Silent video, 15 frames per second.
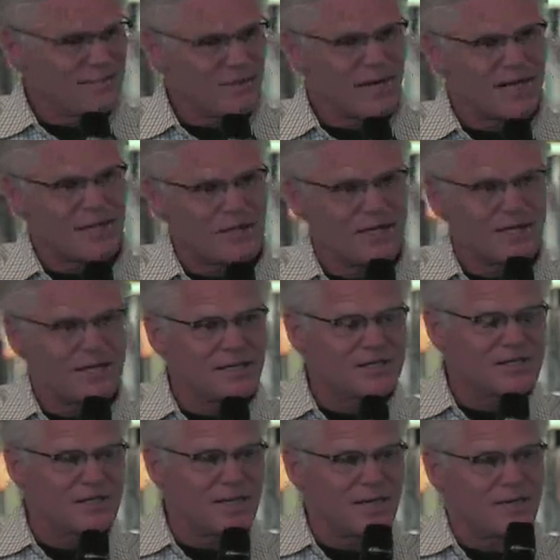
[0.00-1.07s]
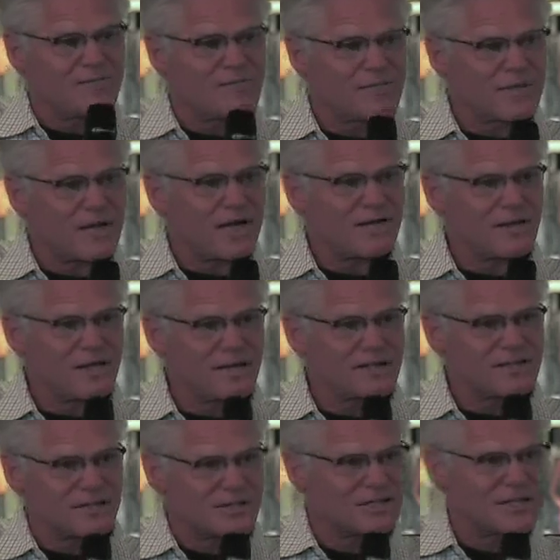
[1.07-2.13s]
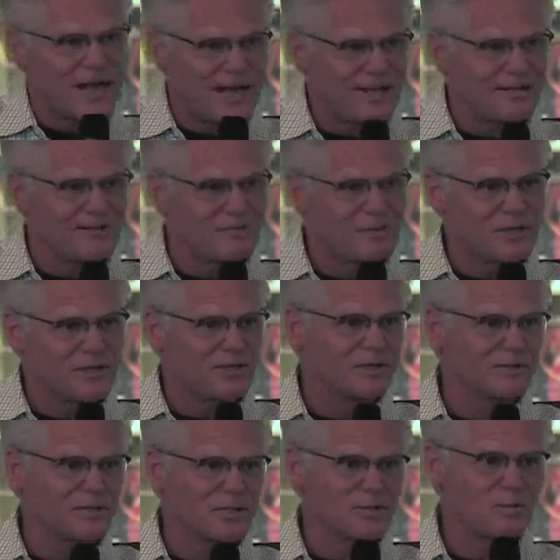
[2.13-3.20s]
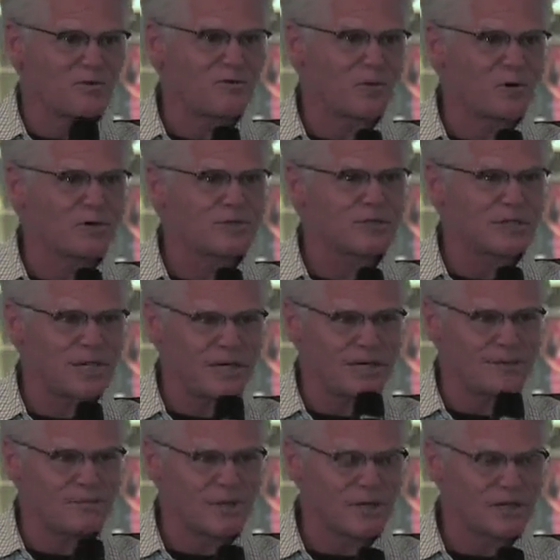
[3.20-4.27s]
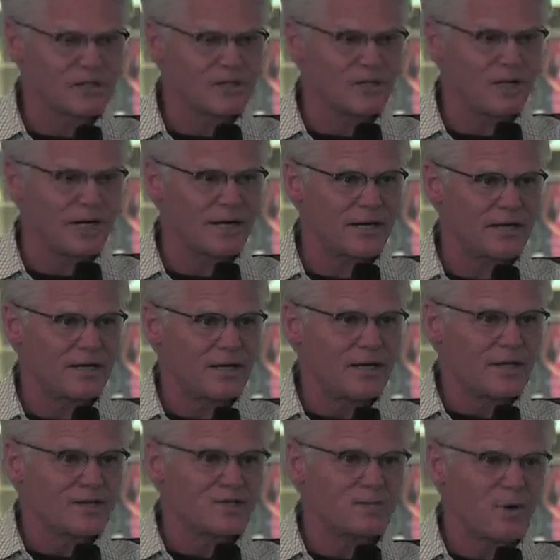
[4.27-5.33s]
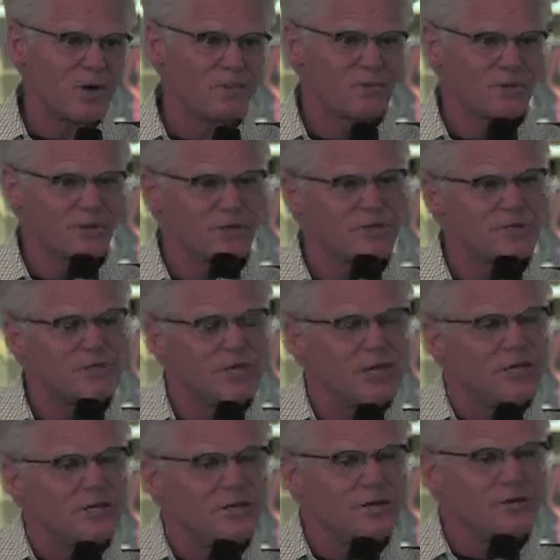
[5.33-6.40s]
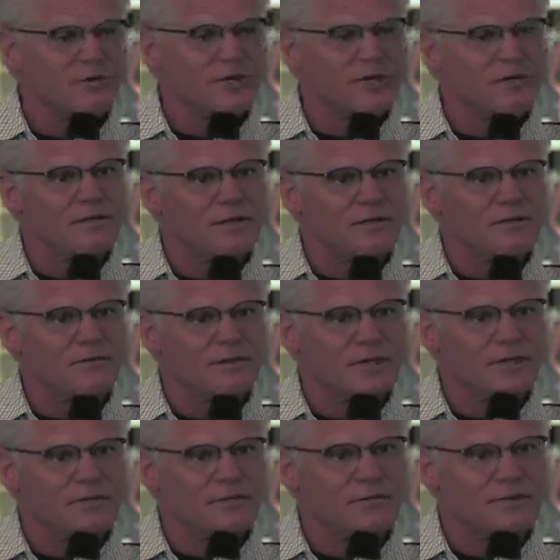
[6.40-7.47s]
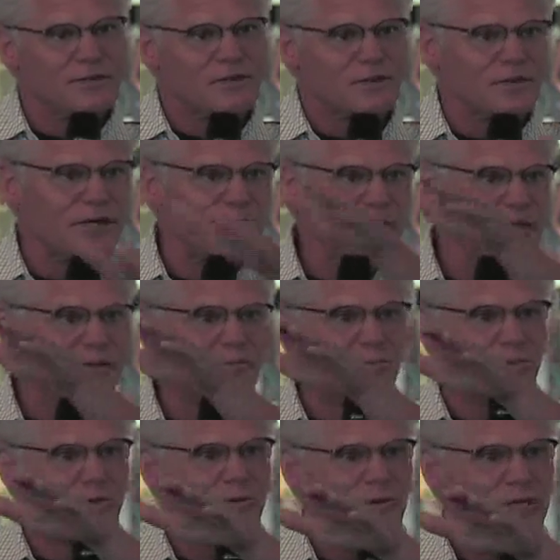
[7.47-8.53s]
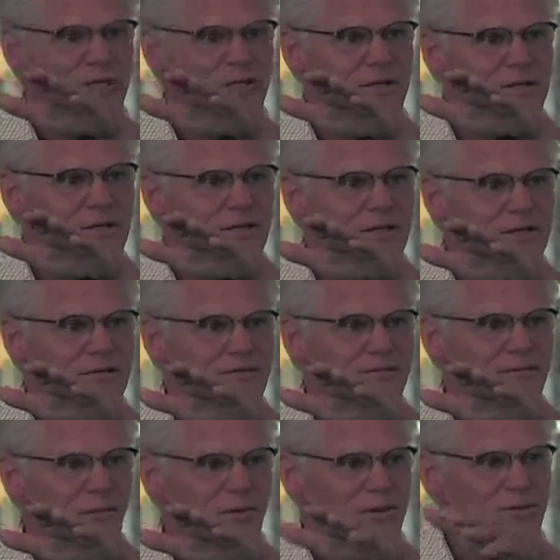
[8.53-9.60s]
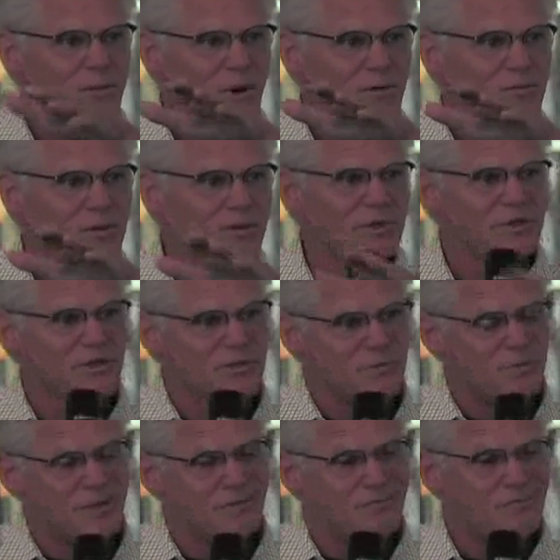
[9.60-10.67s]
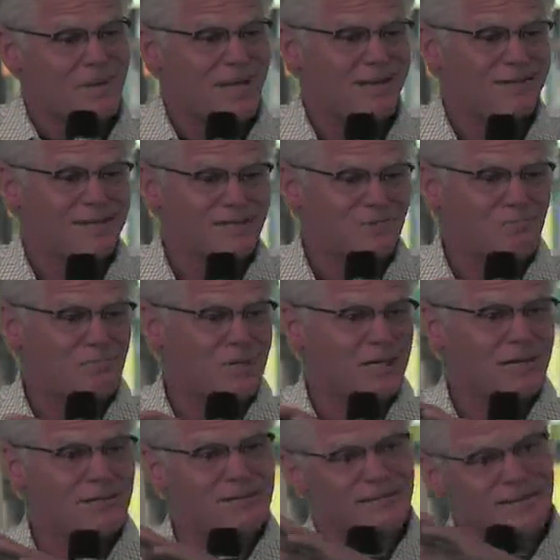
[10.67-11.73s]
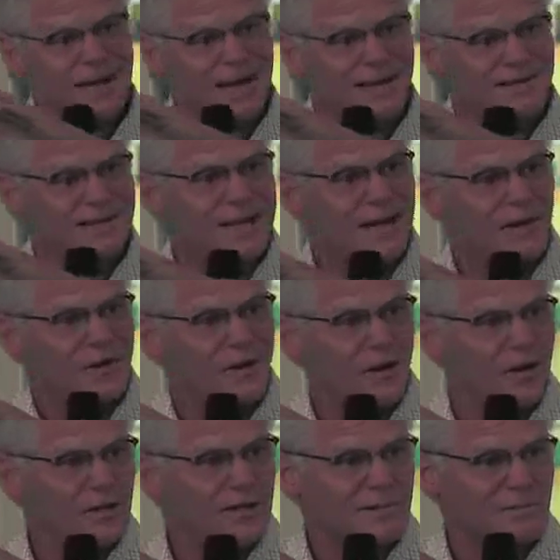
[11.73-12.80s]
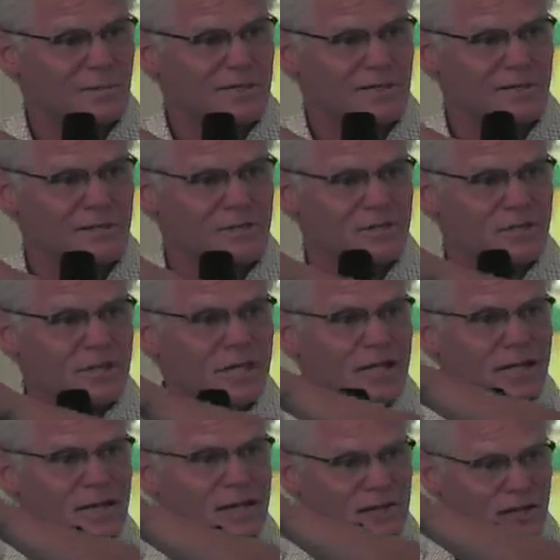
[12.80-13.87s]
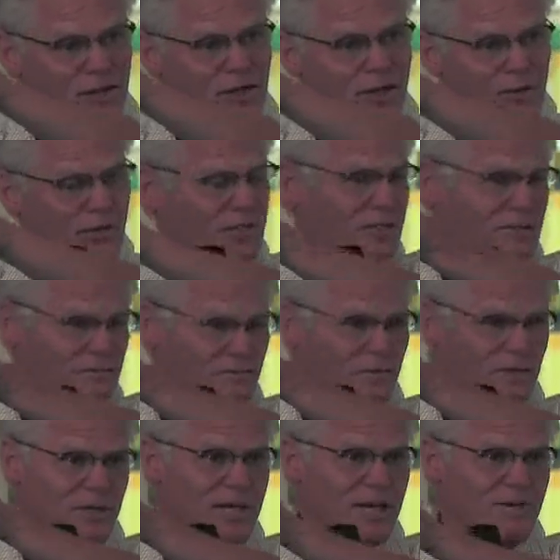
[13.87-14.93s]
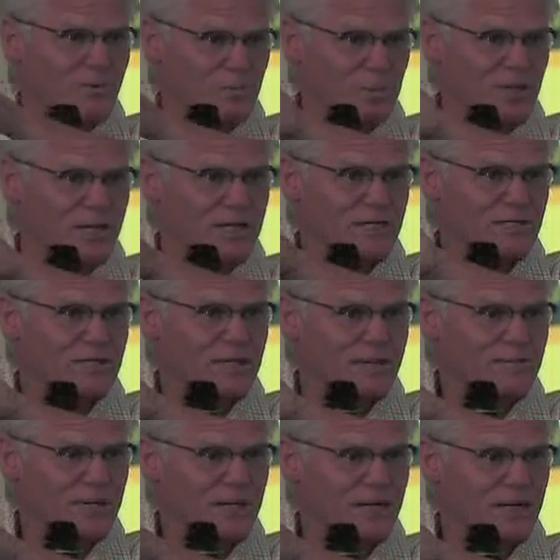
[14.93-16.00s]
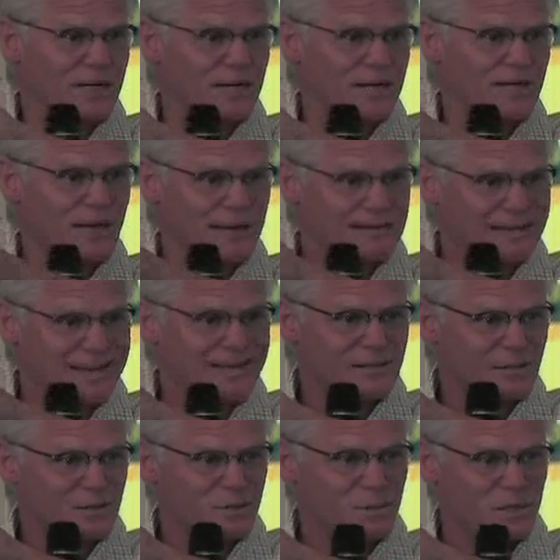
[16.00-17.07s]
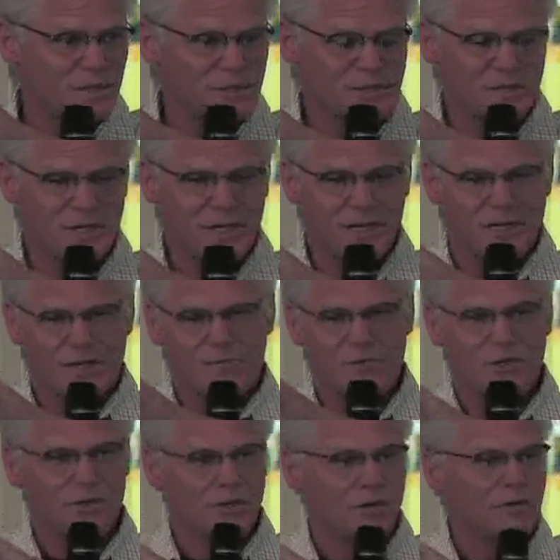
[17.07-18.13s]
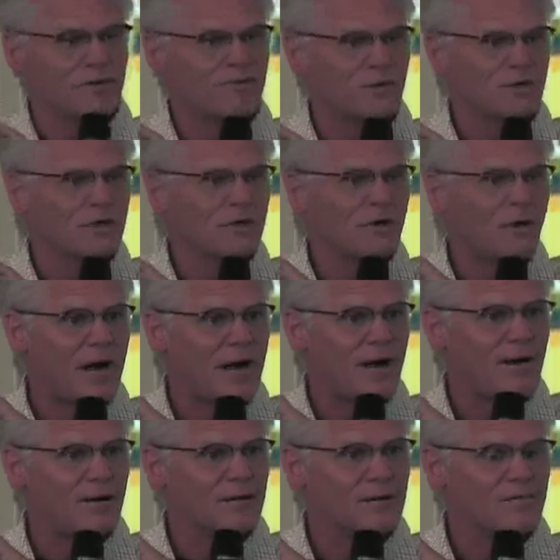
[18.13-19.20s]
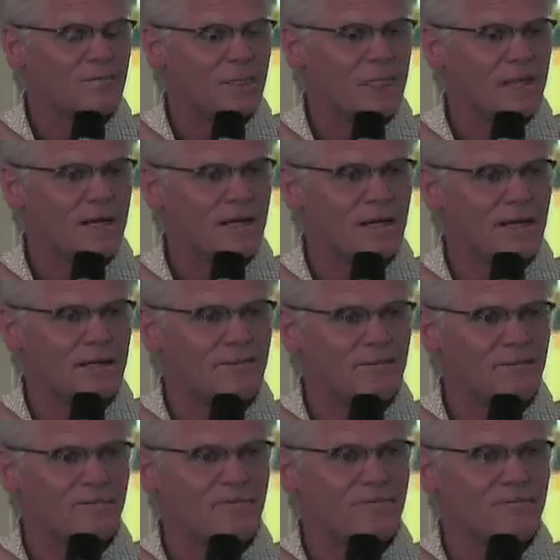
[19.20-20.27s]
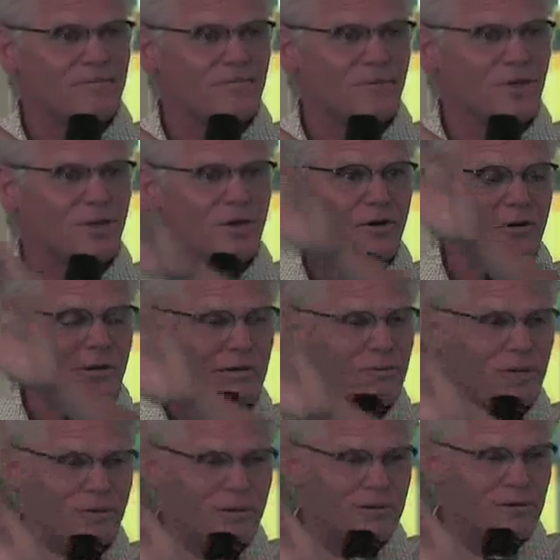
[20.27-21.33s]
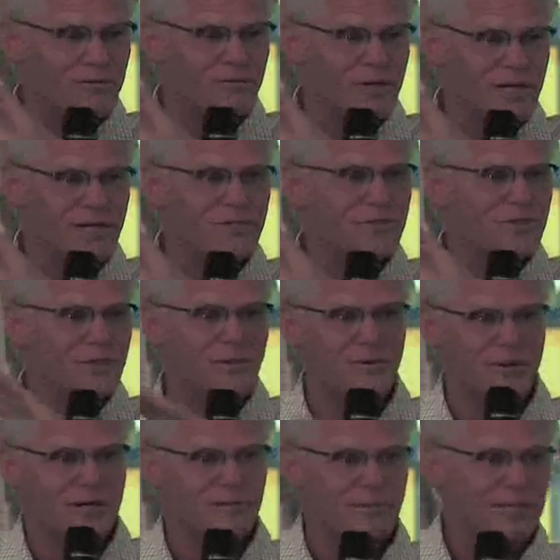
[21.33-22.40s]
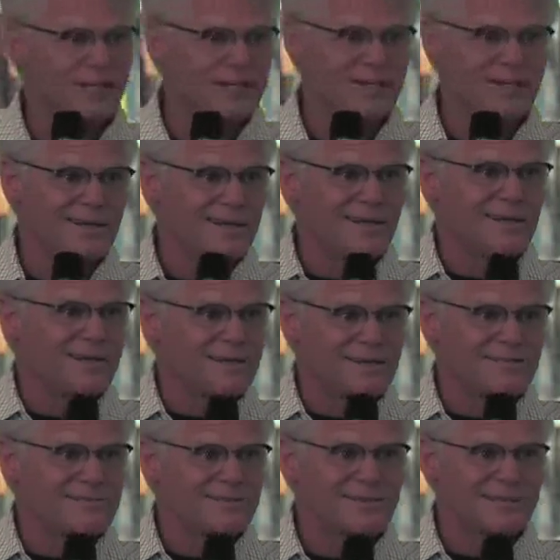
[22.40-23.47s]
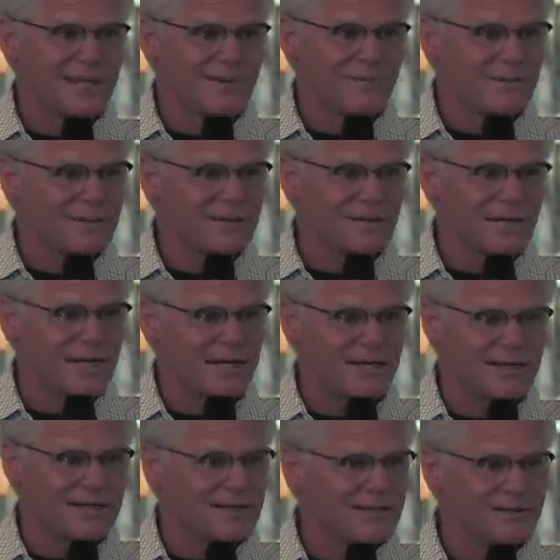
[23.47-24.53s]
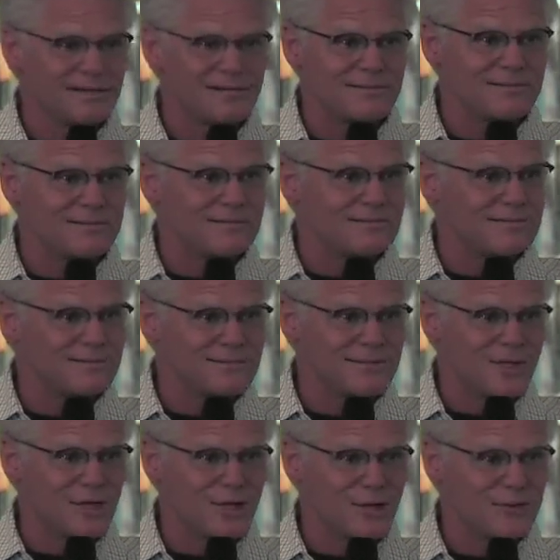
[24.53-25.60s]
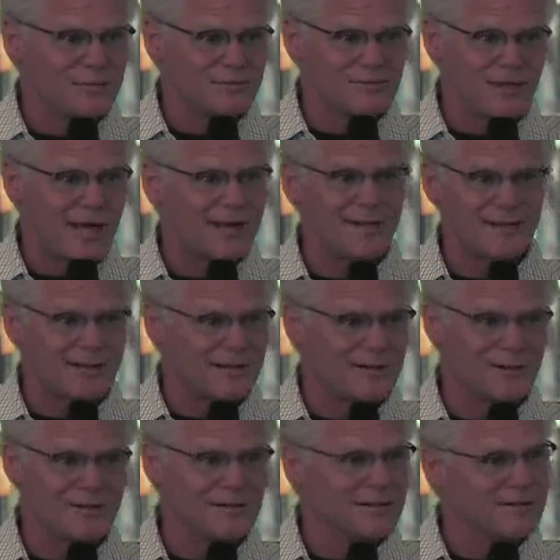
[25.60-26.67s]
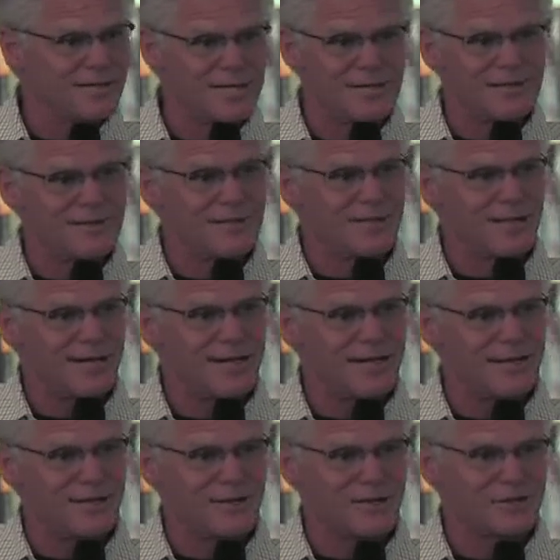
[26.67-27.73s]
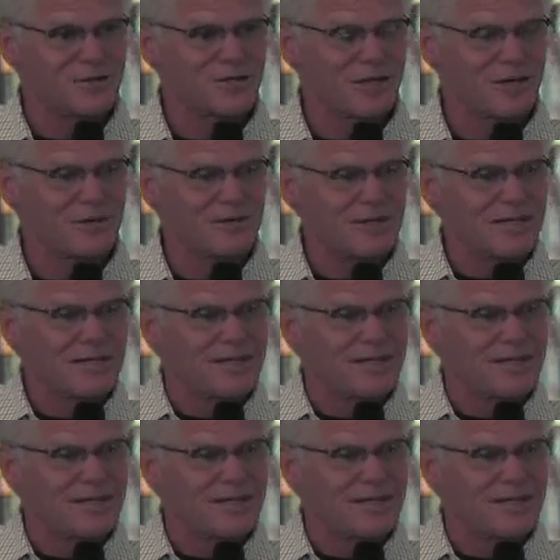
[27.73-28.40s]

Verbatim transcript: But I think it's a uh, I think it's a style of beer that was just before its time because a lot of small breweries, you know, the the the trend in brewing for small breweries has been make these big, highly alcoholic beers you know, which really have a place. I mean, I, I, I like those beers. But, you know, if you're going to go out, um, you know, and be with your friends, you don't want to be stumbling around and, you know, not get the girl at the end of the night, you know. So,